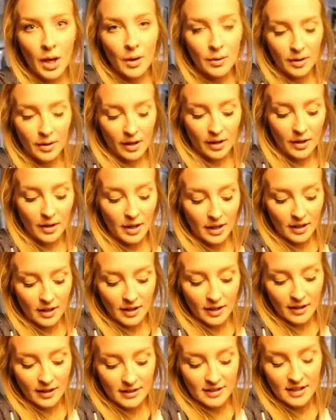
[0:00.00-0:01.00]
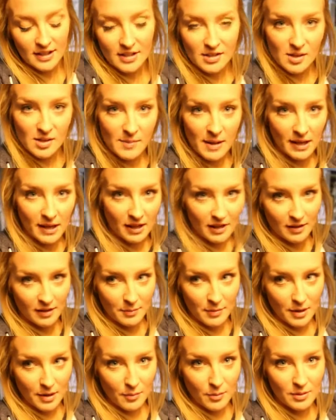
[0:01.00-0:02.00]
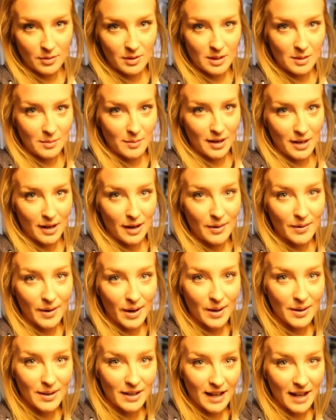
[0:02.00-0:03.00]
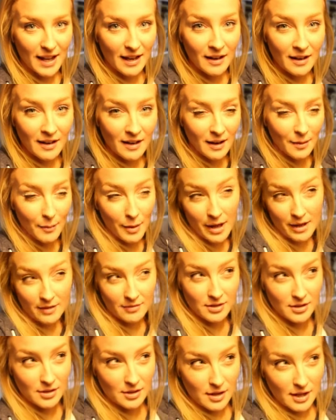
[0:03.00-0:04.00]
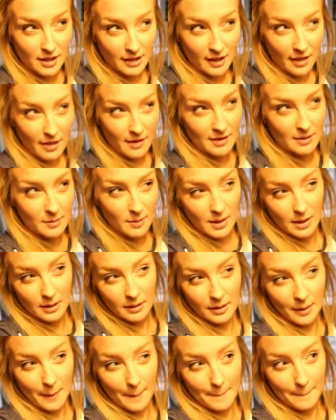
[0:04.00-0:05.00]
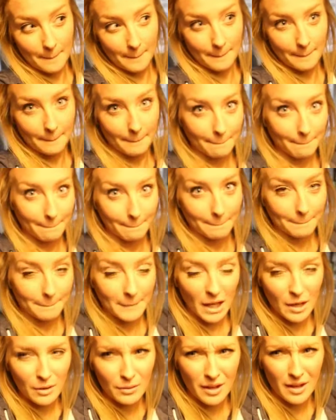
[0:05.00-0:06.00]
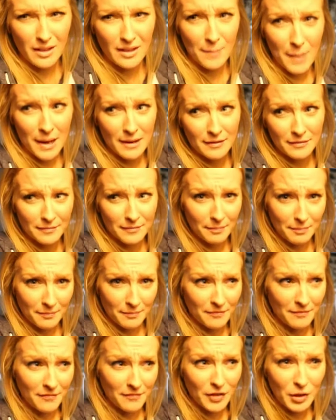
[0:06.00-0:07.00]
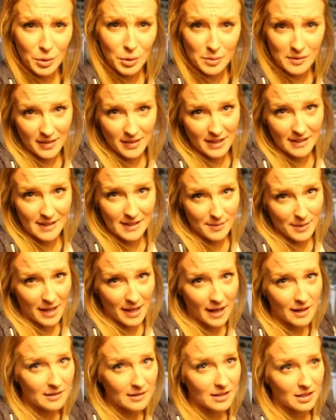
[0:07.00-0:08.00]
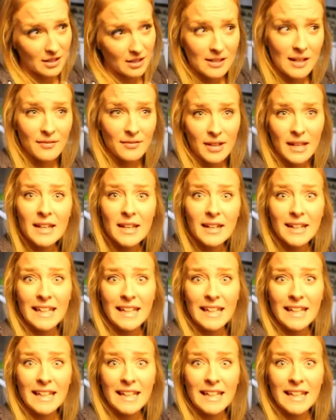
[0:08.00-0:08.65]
Although it does just make me want to make our own again. I might have to do that again this week. Although the amount of food we've eaten this weekend, I should never eat